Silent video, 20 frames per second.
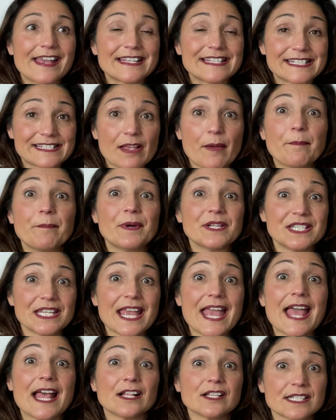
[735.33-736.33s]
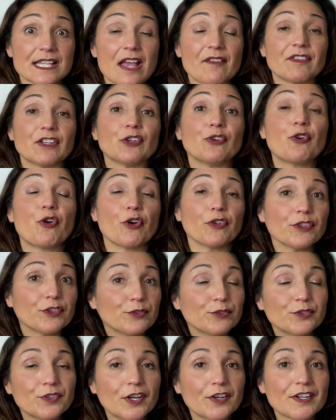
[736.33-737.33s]
somebody else having gone
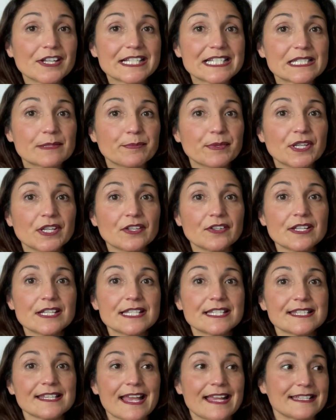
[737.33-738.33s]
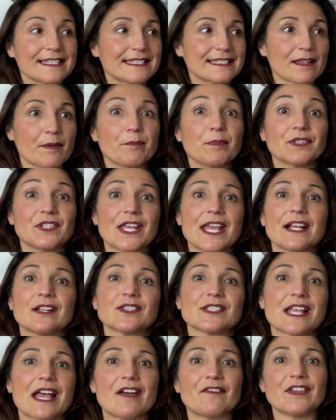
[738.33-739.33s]
through their experience and somebody
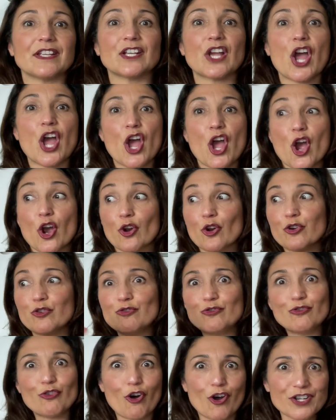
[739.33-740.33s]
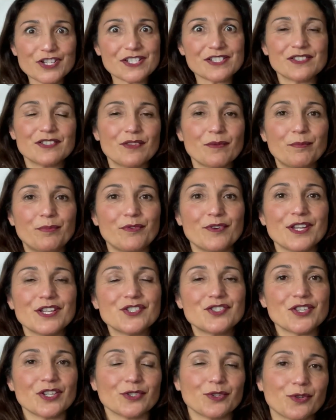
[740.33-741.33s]
else having crossed the
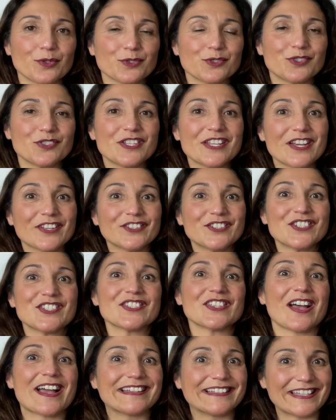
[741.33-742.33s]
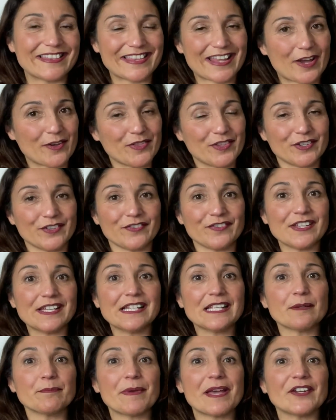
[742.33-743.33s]
bridge and gone to the other side and now they're
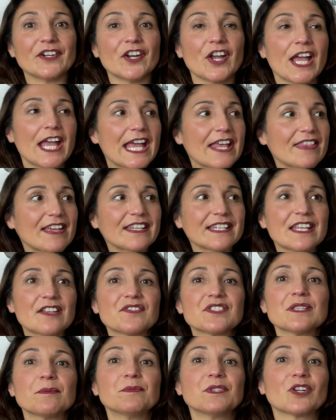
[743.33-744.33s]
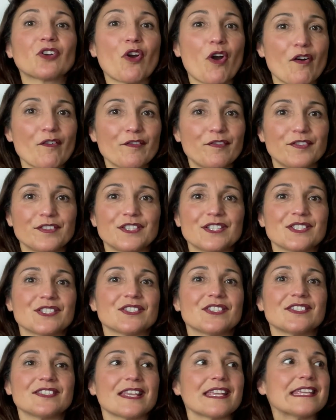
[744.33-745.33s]
feeling better that gives them the
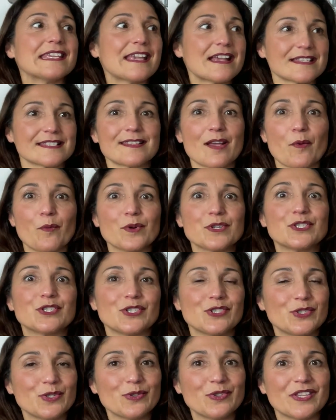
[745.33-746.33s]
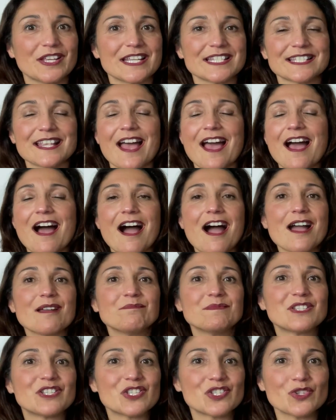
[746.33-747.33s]
confidence to say yes i want to do this
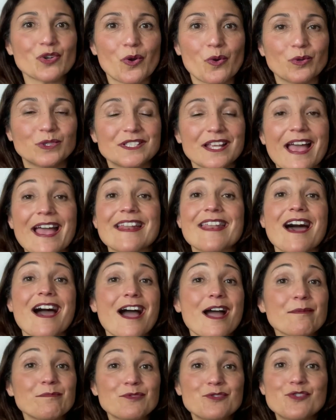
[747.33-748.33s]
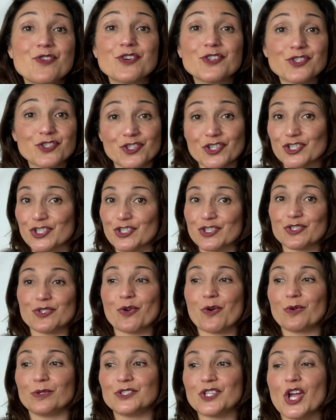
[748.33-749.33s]
i'm sold and i'm not just
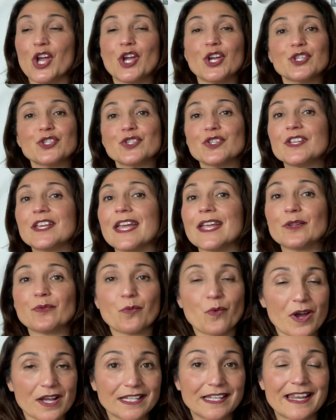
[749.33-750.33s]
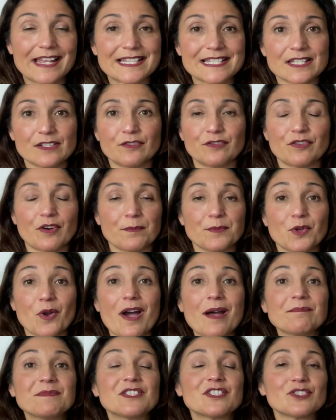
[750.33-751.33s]
sold to gain one lesson from you
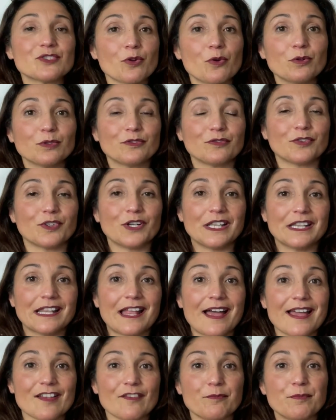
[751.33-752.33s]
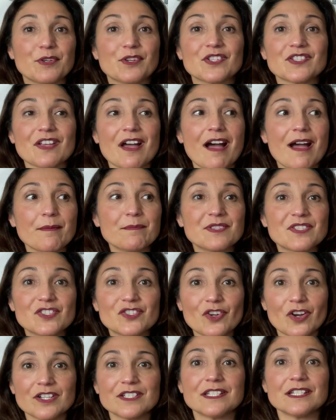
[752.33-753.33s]
i'm sold for life because i'm
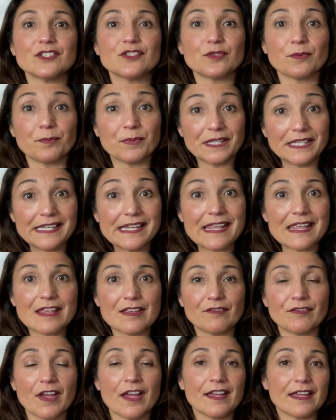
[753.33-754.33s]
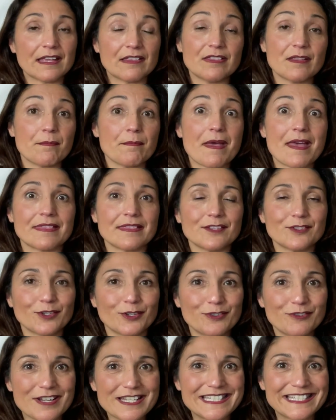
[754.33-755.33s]
starting to believe in the method
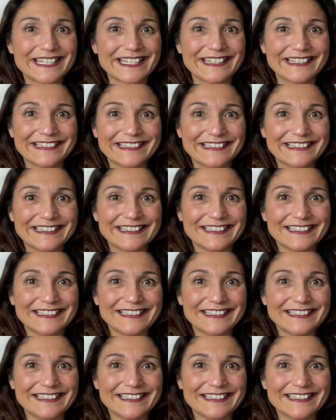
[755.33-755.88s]
already